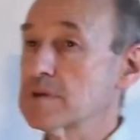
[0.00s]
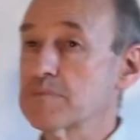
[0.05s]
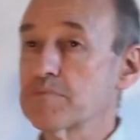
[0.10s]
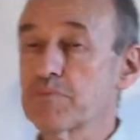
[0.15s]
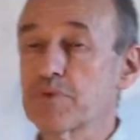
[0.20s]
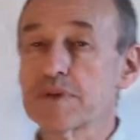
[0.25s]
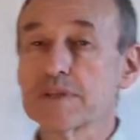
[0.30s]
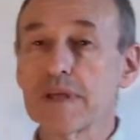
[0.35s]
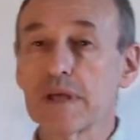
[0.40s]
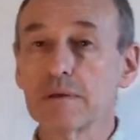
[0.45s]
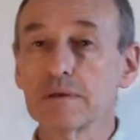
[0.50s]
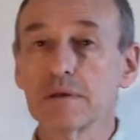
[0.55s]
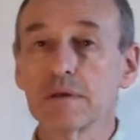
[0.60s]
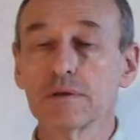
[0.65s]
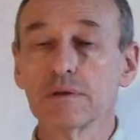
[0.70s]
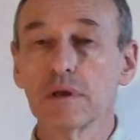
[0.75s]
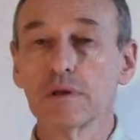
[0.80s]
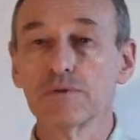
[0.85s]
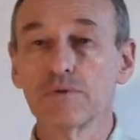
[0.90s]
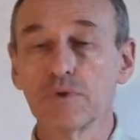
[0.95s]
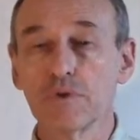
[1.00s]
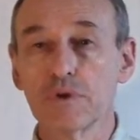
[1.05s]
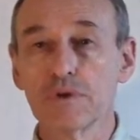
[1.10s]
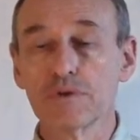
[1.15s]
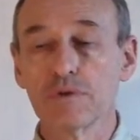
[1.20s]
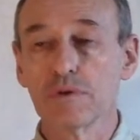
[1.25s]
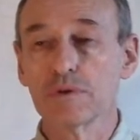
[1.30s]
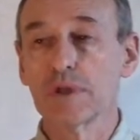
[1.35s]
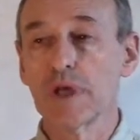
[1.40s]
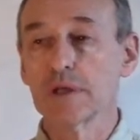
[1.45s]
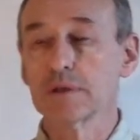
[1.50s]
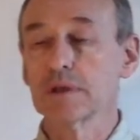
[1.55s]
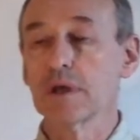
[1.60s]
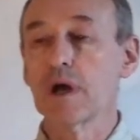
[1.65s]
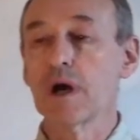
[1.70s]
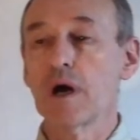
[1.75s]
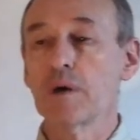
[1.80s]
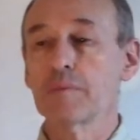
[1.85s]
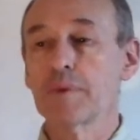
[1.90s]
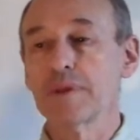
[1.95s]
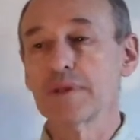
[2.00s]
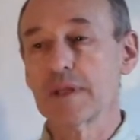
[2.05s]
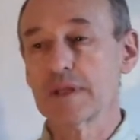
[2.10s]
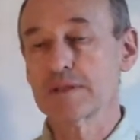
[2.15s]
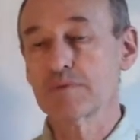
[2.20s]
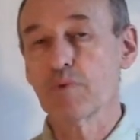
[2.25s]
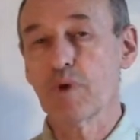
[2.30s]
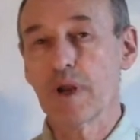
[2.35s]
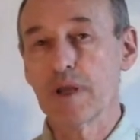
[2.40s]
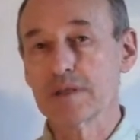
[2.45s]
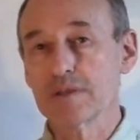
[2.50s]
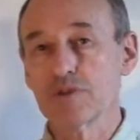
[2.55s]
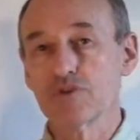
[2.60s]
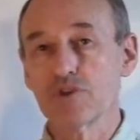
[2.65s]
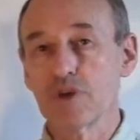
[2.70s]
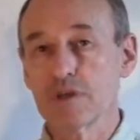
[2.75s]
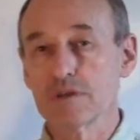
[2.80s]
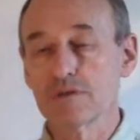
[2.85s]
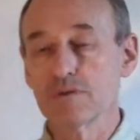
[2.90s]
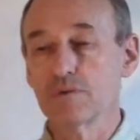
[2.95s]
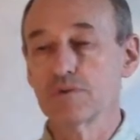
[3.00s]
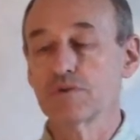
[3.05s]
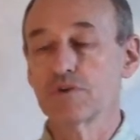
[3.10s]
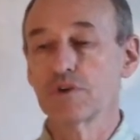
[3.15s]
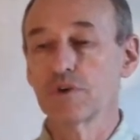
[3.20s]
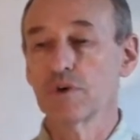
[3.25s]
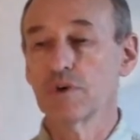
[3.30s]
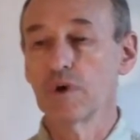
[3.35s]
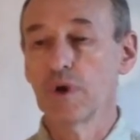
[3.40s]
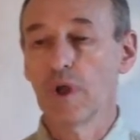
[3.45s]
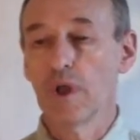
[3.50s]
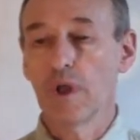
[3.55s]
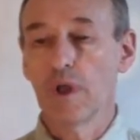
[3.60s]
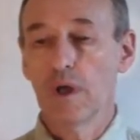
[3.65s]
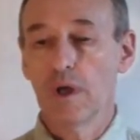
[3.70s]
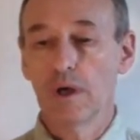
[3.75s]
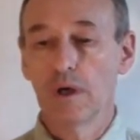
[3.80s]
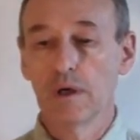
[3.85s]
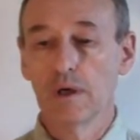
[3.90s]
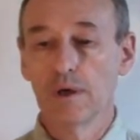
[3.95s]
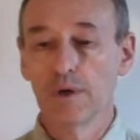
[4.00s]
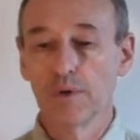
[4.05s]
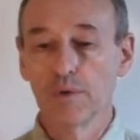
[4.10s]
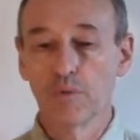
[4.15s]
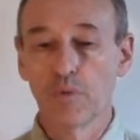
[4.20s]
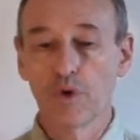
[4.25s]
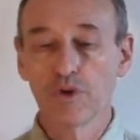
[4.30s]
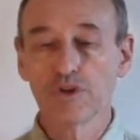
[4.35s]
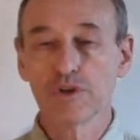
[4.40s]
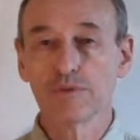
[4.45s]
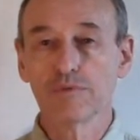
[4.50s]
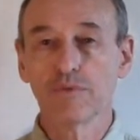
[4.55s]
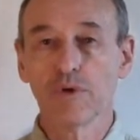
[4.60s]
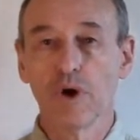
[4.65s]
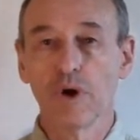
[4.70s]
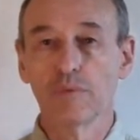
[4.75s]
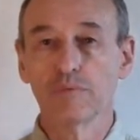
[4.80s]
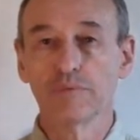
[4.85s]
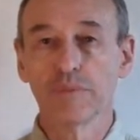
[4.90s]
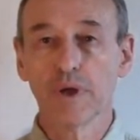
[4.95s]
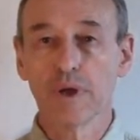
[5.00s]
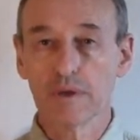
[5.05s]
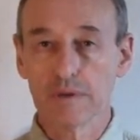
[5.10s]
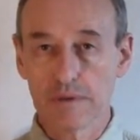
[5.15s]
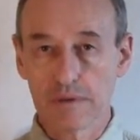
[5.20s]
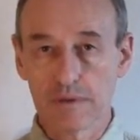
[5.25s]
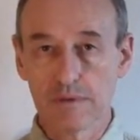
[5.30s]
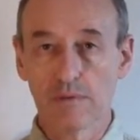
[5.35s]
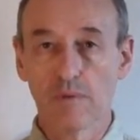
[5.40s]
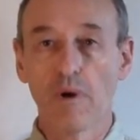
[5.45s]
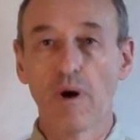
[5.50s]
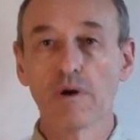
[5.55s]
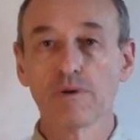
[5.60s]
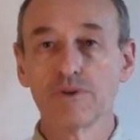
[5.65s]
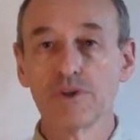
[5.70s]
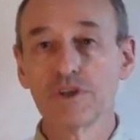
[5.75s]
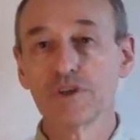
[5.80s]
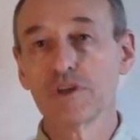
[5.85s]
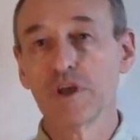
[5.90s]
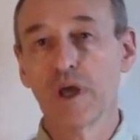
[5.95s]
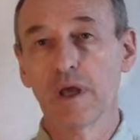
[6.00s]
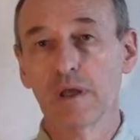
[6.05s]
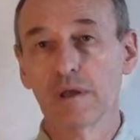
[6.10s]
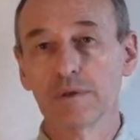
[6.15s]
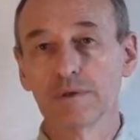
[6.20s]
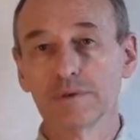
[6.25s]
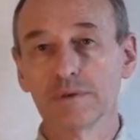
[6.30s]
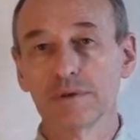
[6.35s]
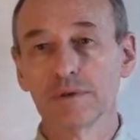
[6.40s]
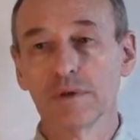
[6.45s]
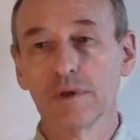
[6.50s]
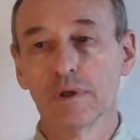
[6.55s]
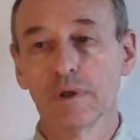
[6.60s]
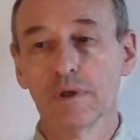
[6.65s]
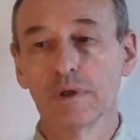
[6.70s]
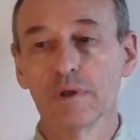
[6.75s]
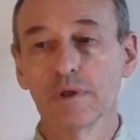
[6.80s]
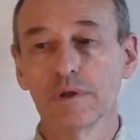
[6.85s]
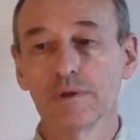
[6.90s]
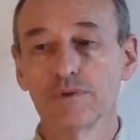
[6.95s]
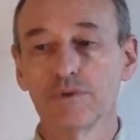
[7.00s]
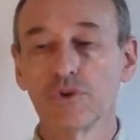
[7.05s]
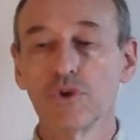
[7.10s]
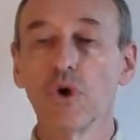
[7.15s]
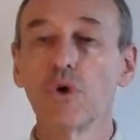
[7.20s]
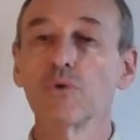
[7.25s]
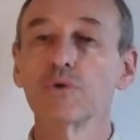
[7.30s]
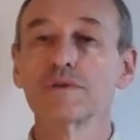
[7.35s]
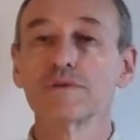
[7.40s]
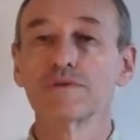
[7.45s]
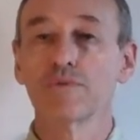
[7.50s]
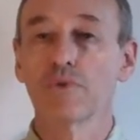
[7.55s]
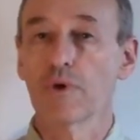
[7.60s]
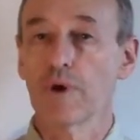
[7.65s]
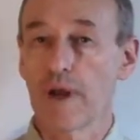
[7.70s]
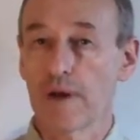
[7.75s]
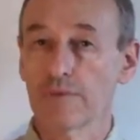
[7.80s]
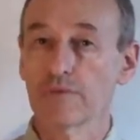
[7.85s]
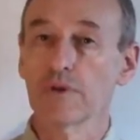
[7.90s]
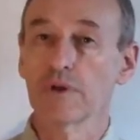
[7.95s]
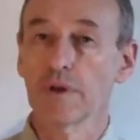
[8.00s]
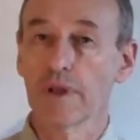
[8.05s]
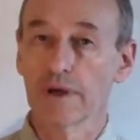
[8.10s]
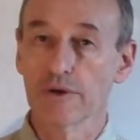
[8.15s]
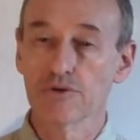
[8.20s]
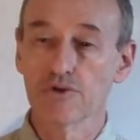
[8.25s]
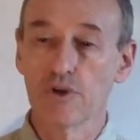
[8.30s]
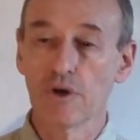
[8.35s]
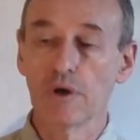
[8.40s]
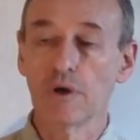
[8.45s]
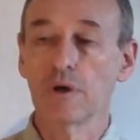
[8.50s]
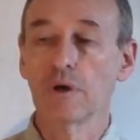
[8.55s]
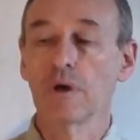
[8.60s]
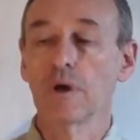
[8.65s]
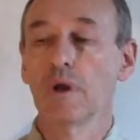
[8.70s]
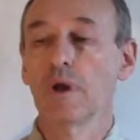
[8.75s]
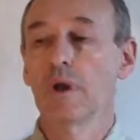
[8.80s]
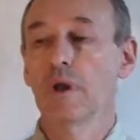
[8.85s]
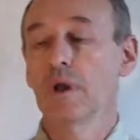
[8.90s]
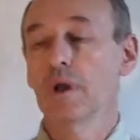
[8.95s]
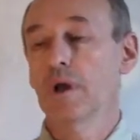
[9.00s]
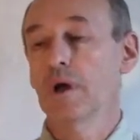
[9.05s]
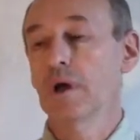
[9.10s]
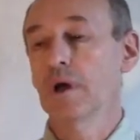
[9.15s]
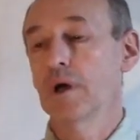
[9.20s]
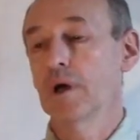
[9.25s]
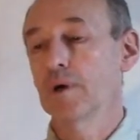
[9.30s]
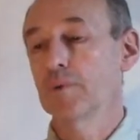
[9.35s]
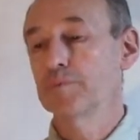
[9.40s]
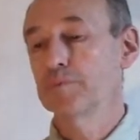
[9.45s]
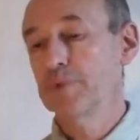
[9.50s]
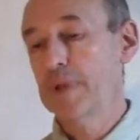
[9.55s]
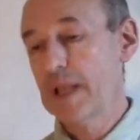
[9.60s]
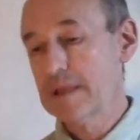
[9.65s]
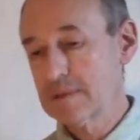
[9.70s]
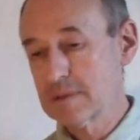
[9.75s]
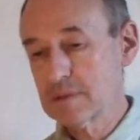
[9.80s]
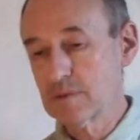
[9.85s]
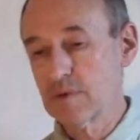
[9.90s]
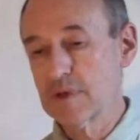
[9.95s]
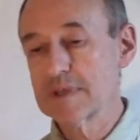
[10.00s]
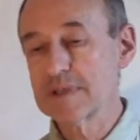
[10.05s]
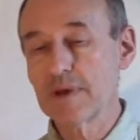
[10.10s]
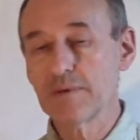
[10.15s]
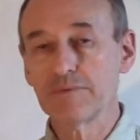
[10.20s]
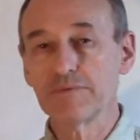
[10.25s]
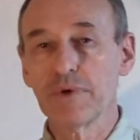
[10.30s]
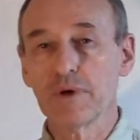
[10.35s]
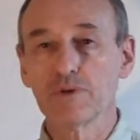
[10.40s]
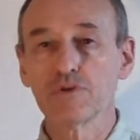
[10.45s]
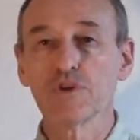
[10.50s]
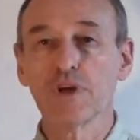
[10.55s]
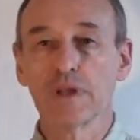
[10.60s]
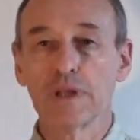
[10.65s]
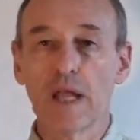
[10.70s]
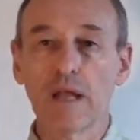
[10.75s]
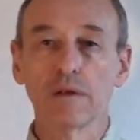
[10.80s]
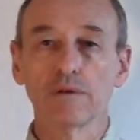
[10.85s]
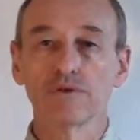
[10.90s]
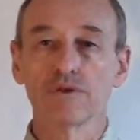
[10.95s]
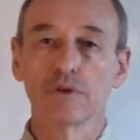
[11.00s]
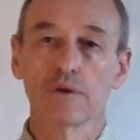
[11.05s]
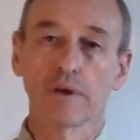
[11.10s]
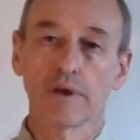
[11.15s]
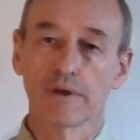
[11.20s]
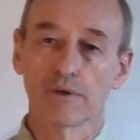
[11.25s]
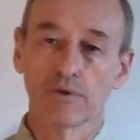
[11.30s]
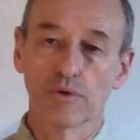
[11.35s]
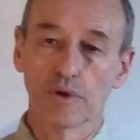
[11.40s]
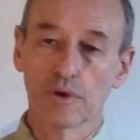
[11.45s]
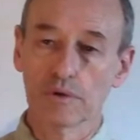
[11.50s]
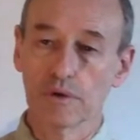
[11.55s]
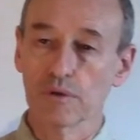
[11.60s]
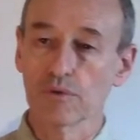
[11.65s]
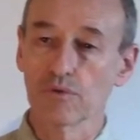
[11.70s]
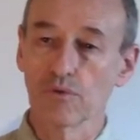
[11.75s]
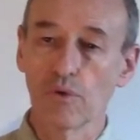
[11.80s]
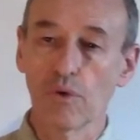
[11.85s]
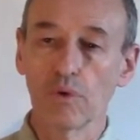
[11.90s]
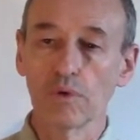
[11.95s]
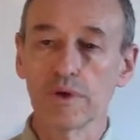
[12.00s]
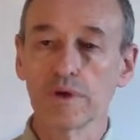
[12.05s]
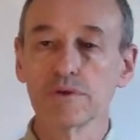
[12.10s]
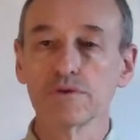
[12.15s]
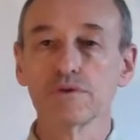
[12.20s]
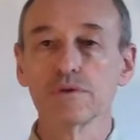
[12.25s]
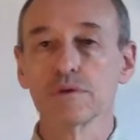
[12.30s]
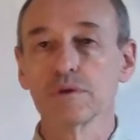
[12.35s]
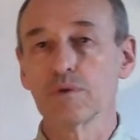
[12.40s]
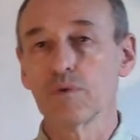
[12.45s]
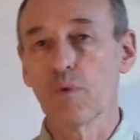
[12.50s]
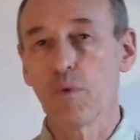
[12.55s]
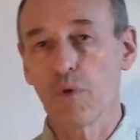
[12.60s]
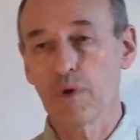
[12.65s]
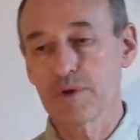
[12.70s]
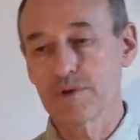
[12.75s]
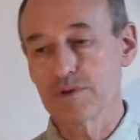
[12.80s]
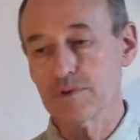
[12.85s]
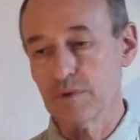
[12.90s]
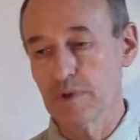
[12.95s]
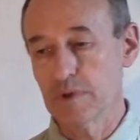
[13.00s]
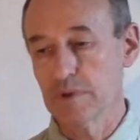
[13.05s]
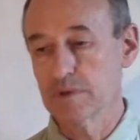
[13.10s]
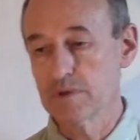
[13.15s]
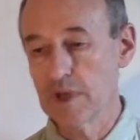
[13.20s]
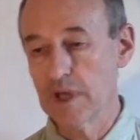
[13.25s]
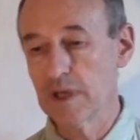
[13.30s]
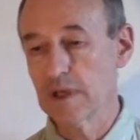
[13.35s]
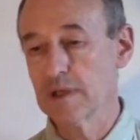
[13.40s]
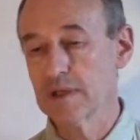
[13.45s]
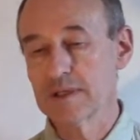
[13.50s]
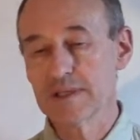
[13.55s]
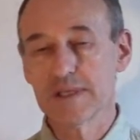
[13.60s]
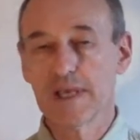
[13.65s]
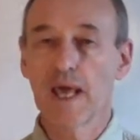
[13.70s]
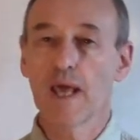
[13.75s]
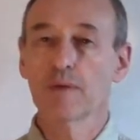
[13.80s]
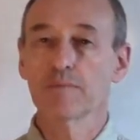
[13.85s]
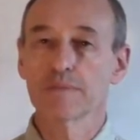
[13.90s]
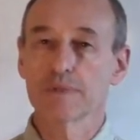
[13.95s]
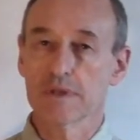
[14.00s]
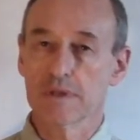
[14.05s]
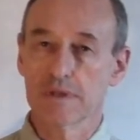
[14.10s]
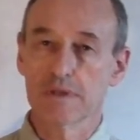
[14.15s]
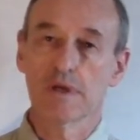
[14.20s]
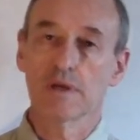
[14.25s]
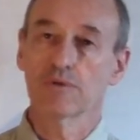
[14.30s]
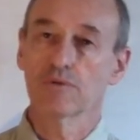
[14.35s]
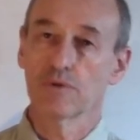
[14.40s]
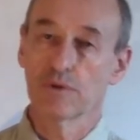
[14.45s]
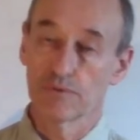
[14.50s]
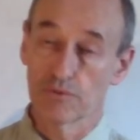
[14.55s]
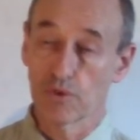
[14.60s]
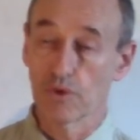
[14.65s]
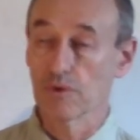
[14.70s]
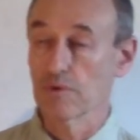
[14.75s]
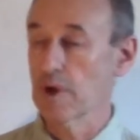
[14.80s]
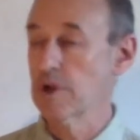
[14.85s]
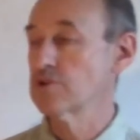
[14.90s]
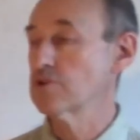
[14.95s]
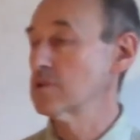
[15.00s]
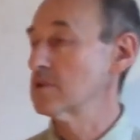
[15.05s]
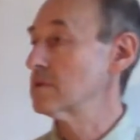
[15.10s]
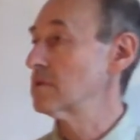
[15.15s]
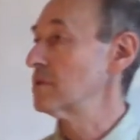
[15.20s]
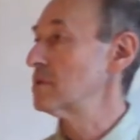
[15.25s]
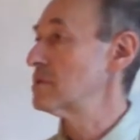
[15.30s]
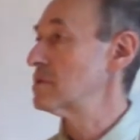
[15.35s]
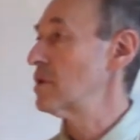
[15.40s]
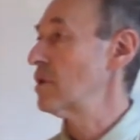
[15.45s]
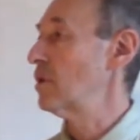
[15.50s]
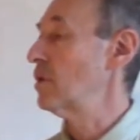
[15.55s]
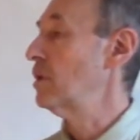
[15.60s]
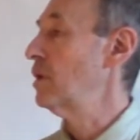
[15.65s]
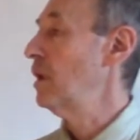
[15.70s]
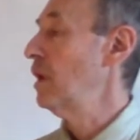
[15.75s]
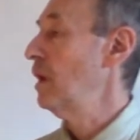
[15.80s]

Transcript: presented on unizor.com and that's where I suggest you to uh, watch it from because there are detailed uh, notes for every lecture. Uh, plus there is some functionality like you can enroll into the course, you can take exams, etc. if you're registered. So